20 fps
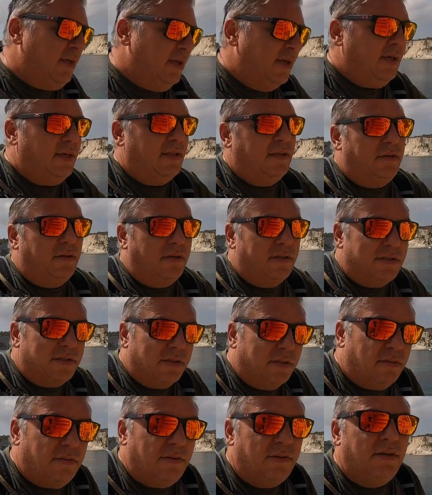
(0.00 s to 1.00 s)
And
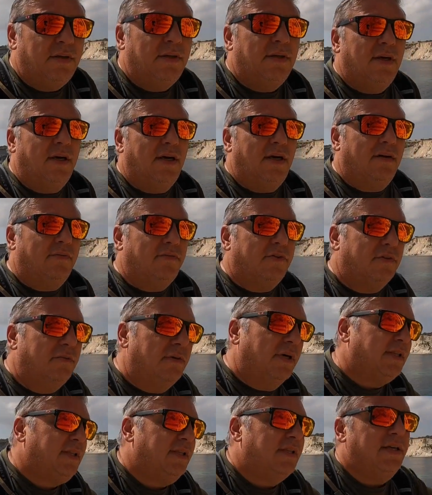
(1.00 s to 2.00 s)
also I have
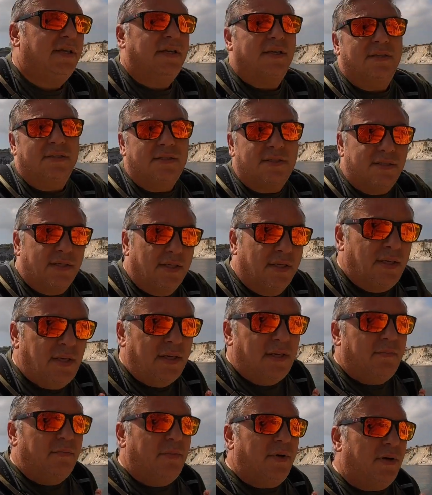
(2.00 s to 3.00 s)
to add Dickens,
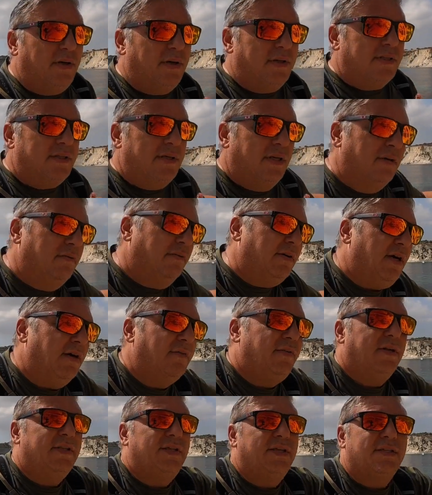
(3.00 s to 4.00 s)
because we
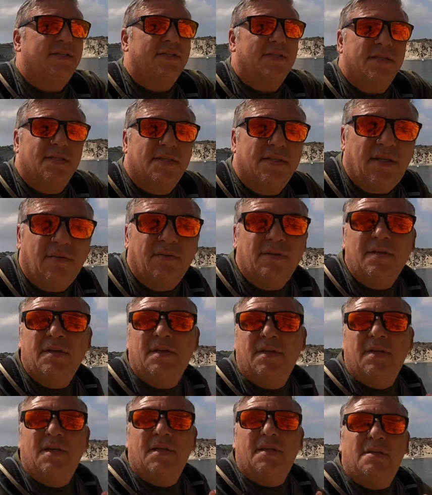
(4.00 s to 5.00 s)
have a decent sound
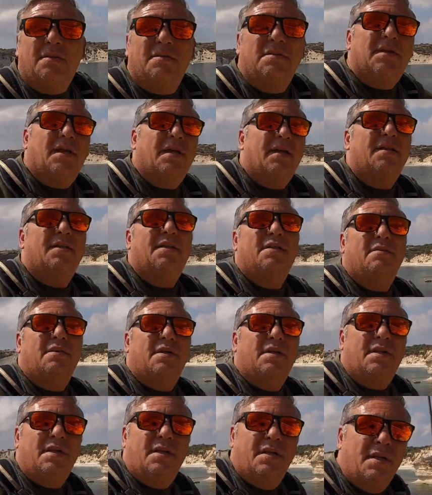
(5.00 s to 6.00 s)
today in the
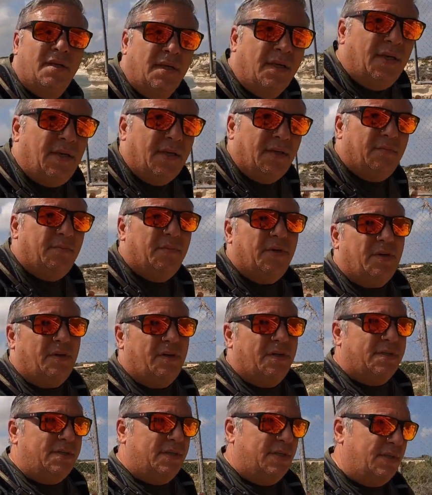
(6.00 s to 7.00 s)
wind,
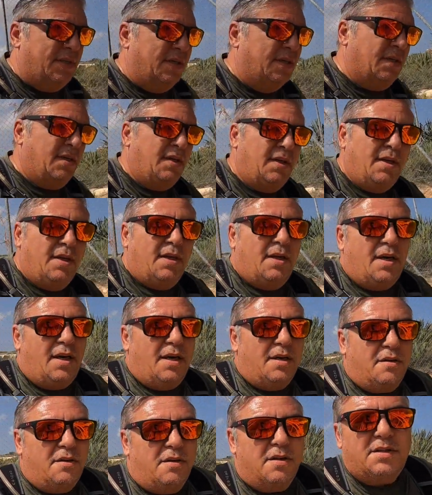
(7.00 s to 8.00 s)
because
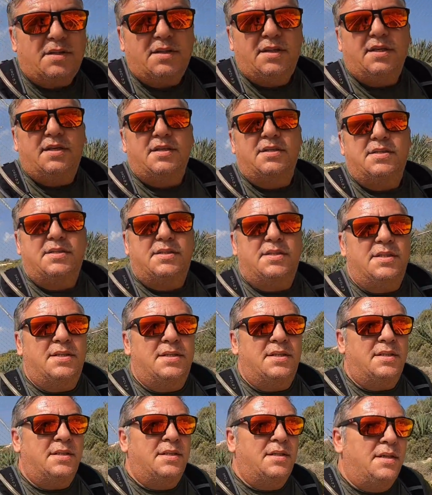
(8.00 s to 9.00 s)
I got this
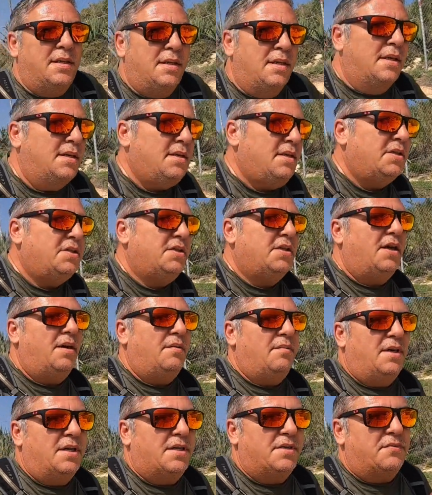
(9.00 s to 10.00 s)
DJI
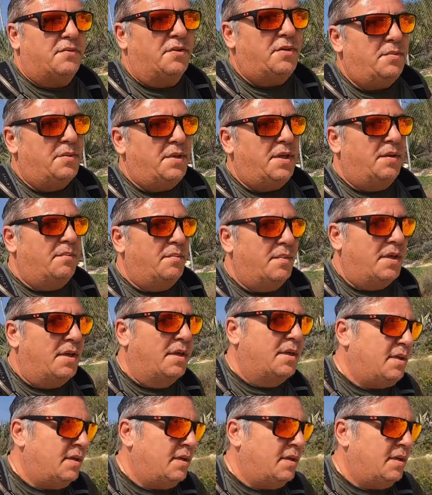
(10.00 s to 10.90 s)
mics from them.